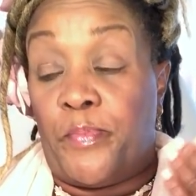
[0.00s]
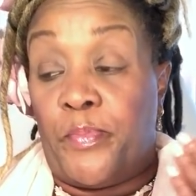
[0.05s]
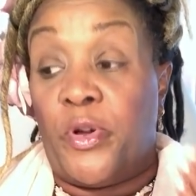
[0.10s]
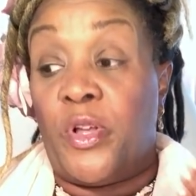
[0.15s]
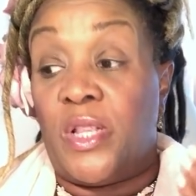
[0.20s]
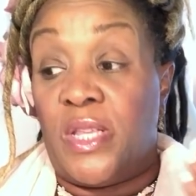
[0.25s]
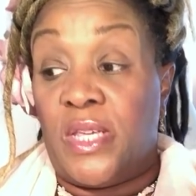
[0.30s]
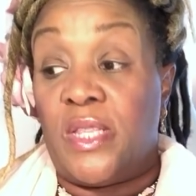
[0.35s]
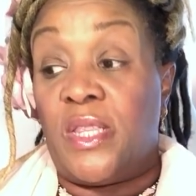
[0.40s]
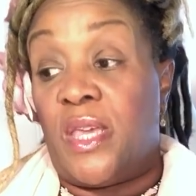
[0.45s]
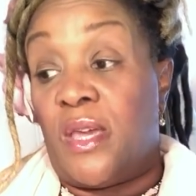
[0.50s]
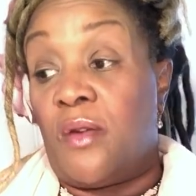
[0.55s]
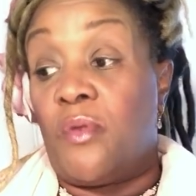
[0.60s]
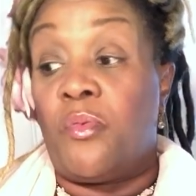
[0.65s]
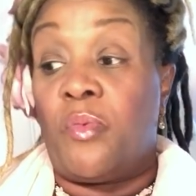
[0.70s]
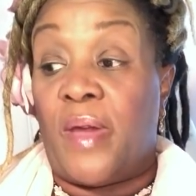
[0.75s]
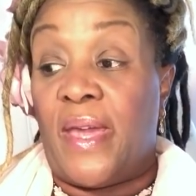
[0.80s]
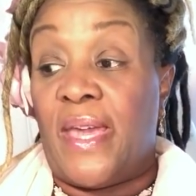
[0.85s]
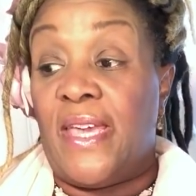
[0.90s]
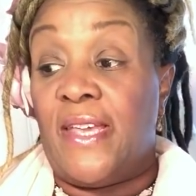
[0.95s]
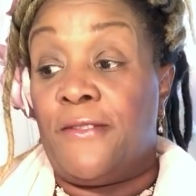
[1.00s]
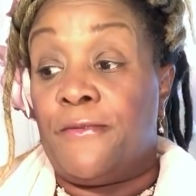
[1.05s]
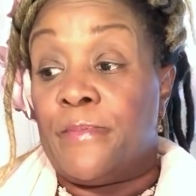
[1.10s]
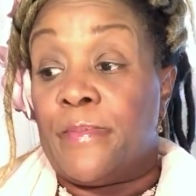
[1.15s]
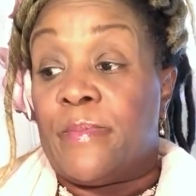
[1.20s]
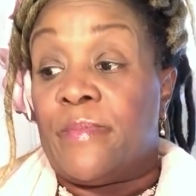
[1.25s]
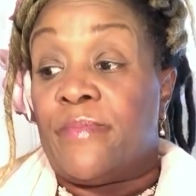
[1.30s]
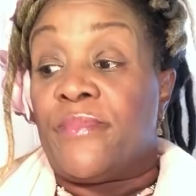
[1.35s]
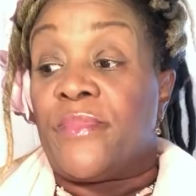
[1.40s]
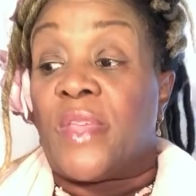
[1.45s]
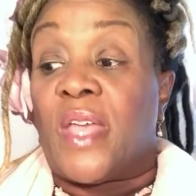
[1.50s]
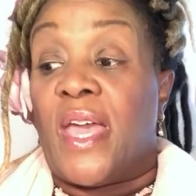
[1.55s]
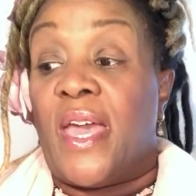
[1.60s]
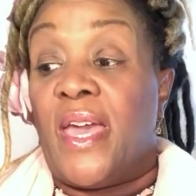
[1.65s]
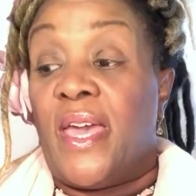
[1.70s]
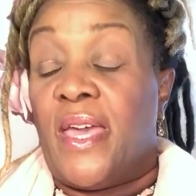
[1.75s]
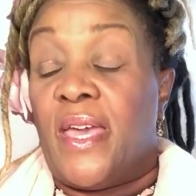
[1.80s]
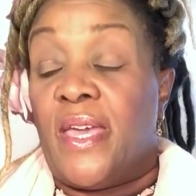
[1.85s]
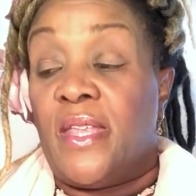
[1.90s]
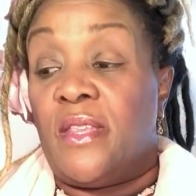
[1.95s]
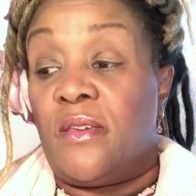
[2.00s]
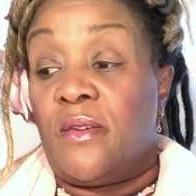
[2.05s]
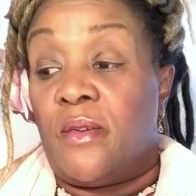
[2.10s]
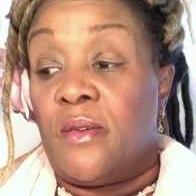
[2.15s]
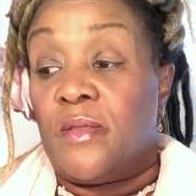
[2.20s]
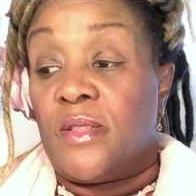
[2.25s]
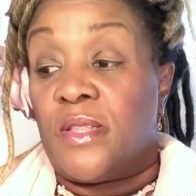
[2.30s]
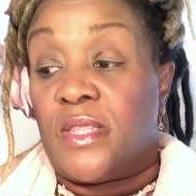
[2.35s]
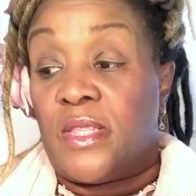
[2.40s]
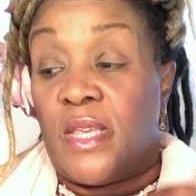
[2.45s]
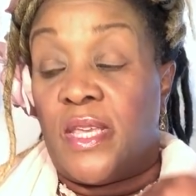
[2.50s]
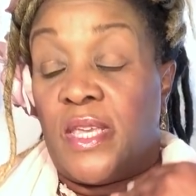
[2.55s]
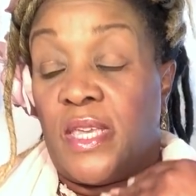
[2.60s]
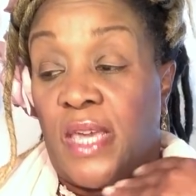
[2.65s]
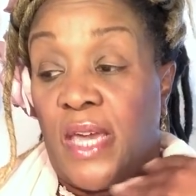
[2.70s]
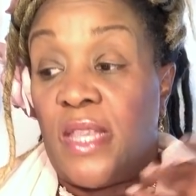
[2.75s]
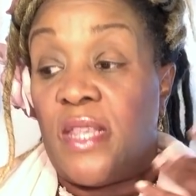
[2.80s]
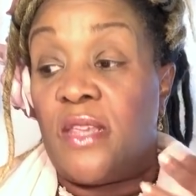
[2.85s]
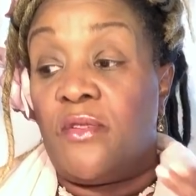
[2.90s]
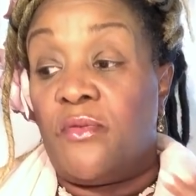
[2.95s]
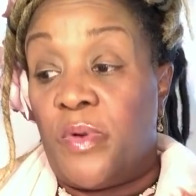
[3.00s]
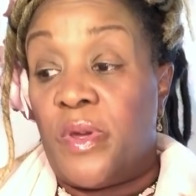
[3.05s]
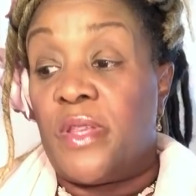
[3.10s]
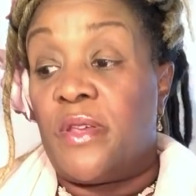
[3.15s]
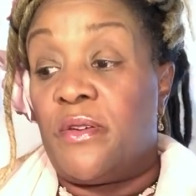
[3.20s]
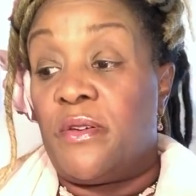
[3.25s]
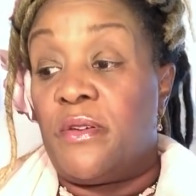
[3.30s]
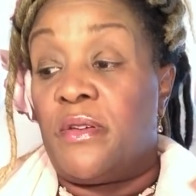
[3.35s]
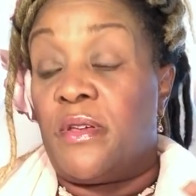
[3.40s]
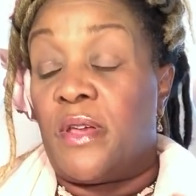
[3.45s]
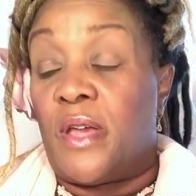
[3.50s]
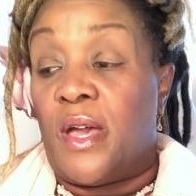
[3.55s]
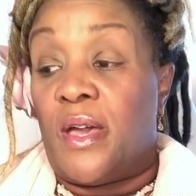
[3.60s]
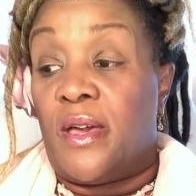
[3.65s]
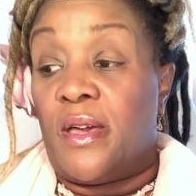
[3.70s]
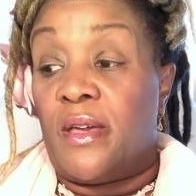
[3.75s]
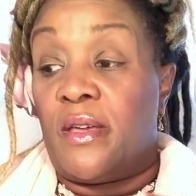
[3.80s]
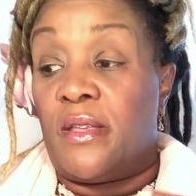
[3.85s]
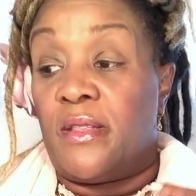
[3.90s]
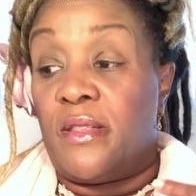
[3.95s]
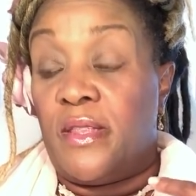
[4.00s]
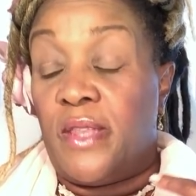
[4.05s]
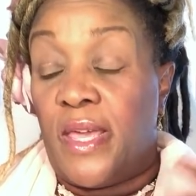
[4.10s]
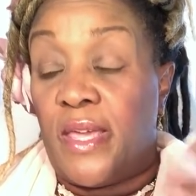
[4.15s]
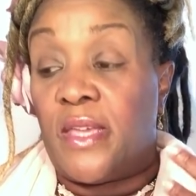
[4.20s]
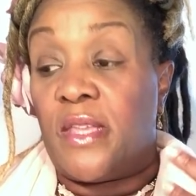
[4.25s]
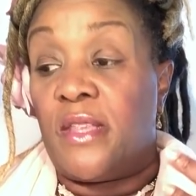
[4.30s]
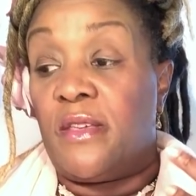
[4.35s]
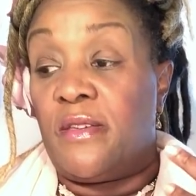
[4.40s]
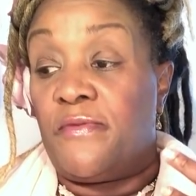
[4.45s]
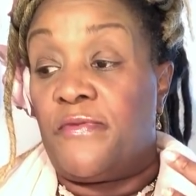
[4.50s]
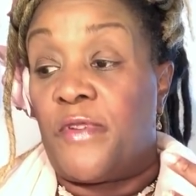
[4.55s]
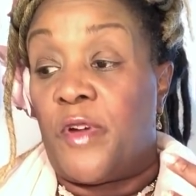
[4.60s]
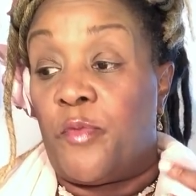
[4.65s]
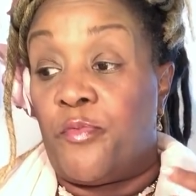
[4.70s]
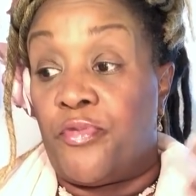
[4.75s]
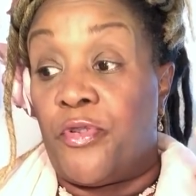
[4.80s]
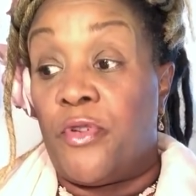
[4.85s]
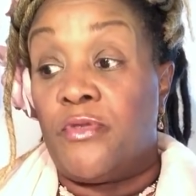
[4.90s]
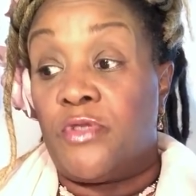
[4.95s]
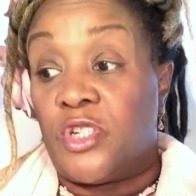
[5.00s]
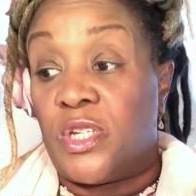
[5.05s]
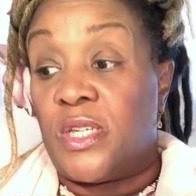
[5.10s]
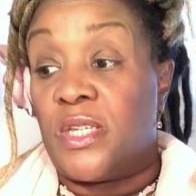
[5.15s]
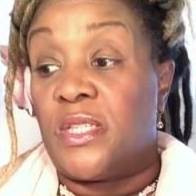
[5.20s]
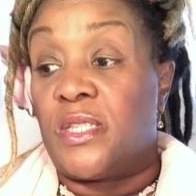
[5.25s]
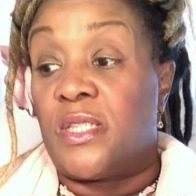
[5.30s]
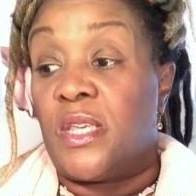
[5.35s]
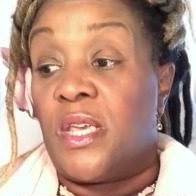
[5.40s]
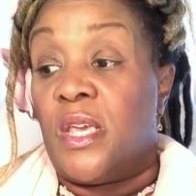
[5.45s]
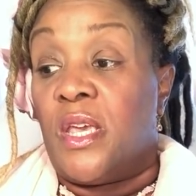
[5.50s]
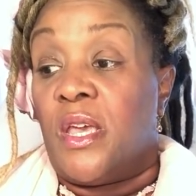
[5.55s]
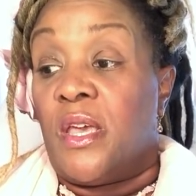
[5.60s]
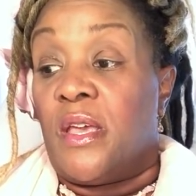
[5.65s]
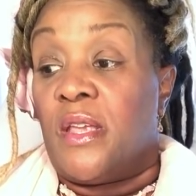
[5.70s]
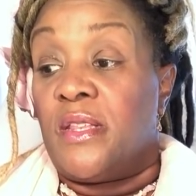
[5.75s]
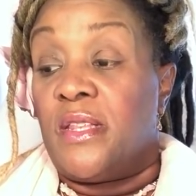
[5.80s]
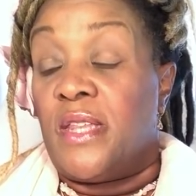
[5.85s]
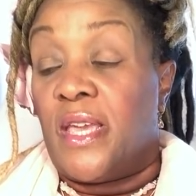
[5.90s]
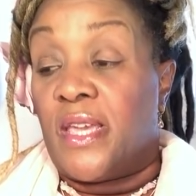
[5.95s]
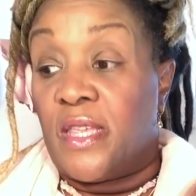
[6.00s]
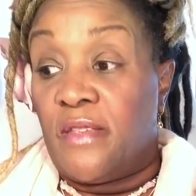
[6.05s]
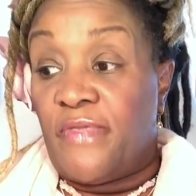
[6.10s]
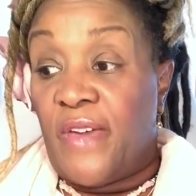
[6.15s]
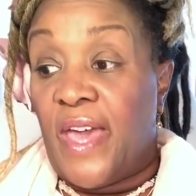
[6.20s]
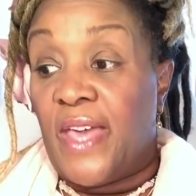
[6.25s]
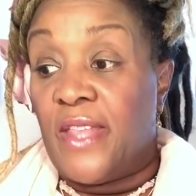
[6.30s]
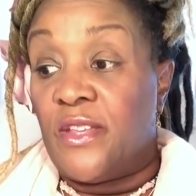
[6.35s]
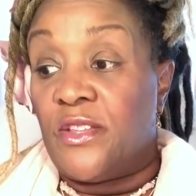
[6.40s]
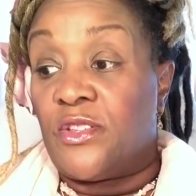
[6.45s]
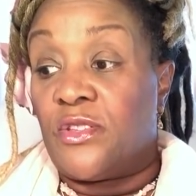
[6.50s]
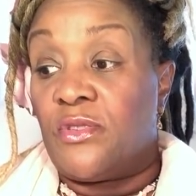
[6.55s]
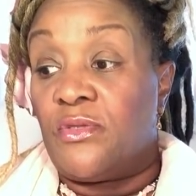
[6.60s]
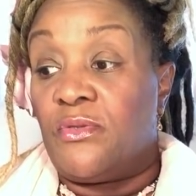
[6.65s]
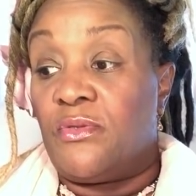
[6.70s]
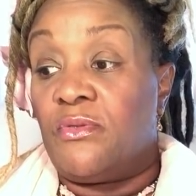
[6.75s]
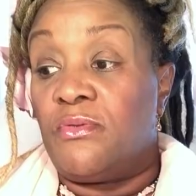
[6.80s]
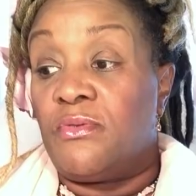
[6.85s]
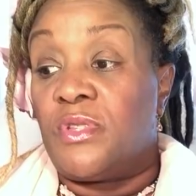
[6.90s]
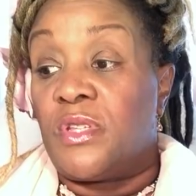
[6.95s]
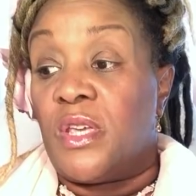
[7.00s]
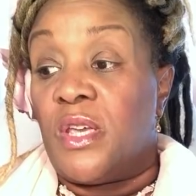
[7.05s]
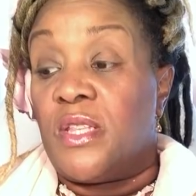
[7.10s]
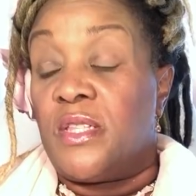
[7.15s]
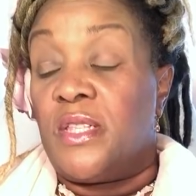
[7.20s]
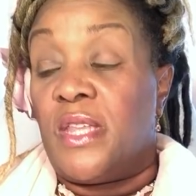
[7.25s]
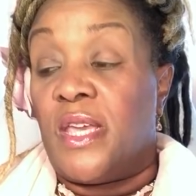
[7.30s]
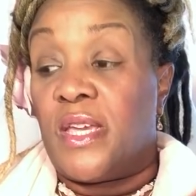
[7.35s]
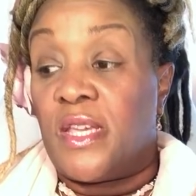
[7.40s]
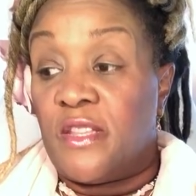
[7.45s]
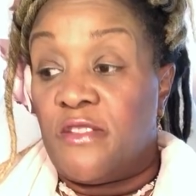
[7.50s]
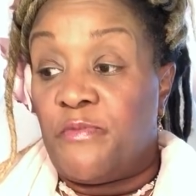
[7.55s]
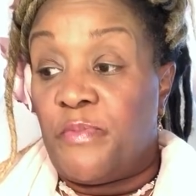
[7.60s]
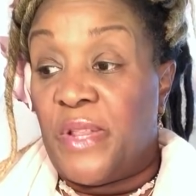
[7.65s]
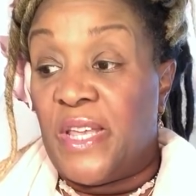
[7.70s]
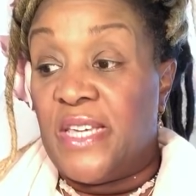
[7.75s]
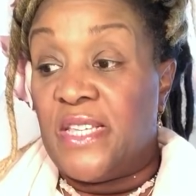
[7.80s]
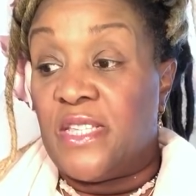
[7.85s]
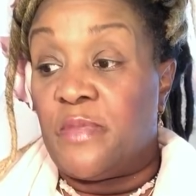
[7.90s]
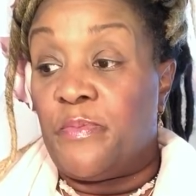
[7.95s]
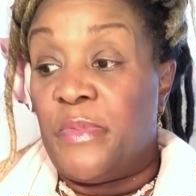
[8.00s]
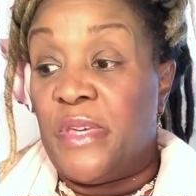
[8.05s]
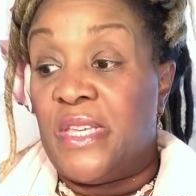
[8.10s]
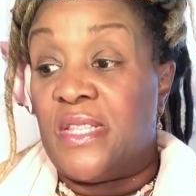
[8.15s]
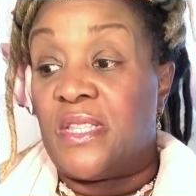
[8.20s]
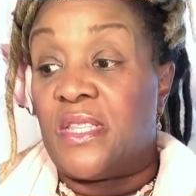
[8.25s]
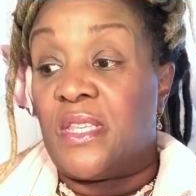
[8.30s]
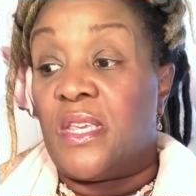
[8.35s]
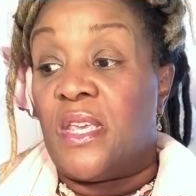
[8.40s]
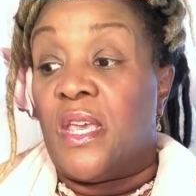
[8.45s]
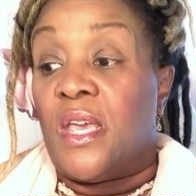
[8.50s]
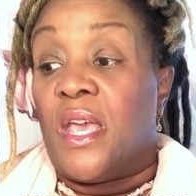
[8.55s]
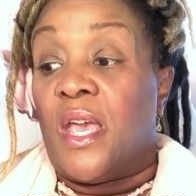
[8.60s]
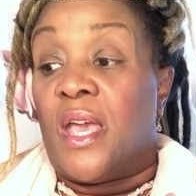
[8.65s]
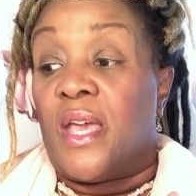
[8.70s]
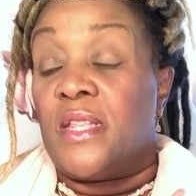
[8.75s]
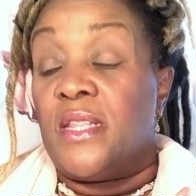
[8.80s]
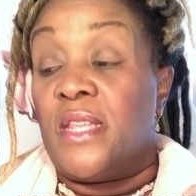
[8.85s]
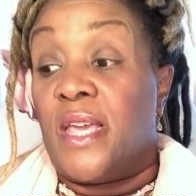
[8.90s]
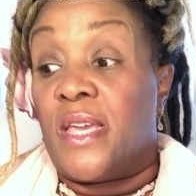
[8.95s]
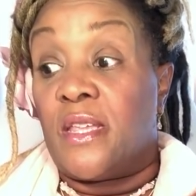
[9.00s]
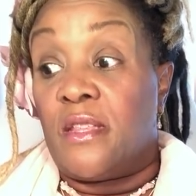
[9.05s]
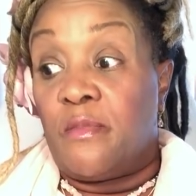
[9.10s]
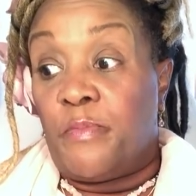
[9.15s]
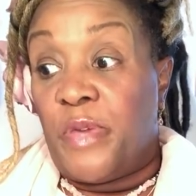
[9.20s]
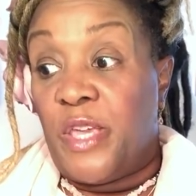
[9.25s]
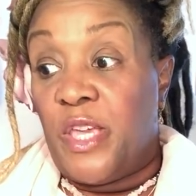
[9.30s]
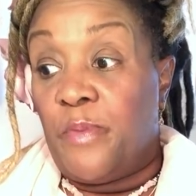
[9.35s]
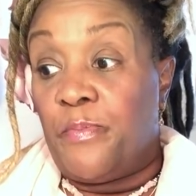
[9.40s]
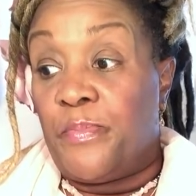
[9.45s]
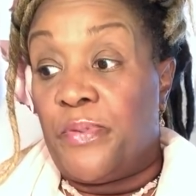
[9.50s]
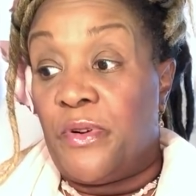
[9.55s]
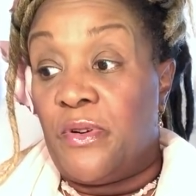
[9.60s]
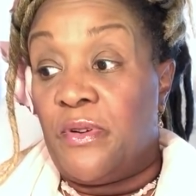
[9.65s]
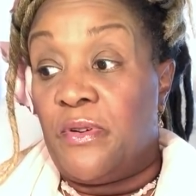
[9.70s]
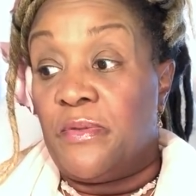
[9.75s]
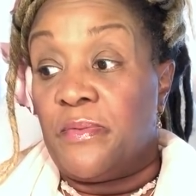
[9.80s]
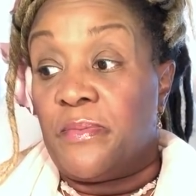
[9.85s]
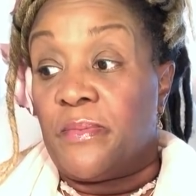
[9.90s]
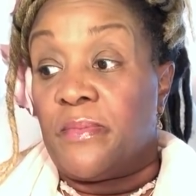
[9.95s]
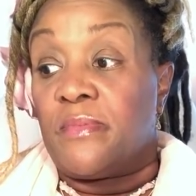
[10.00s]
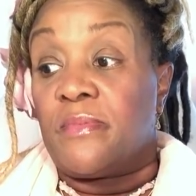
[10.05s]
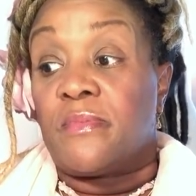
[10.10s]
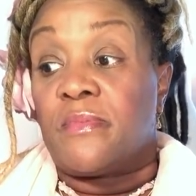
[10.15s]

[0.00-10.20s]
pulling their weight and getting rid of negative approaches, negative attitudes, negative placements, negative people,